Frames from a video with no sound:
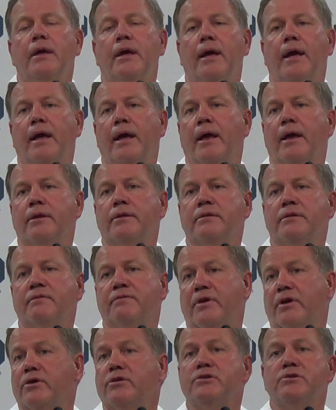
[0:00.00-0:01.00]
and
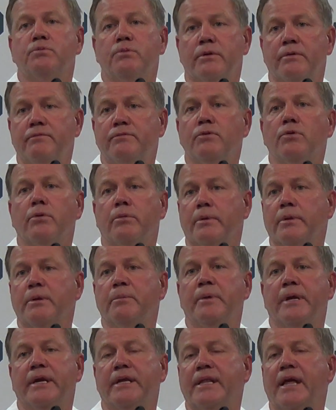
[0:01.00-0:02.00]
Tavares would have normally
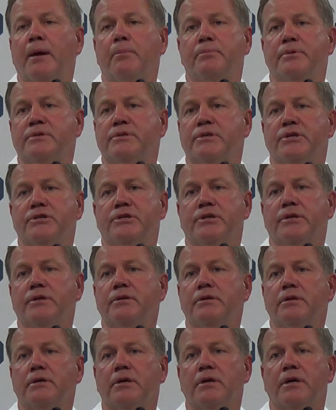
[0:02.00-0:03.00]
been in that
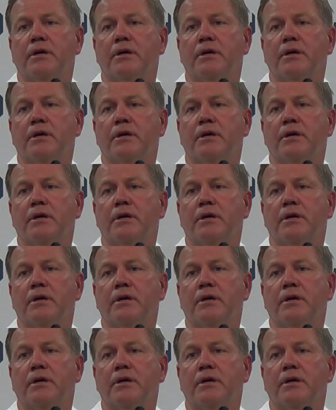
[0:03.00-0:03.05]
position.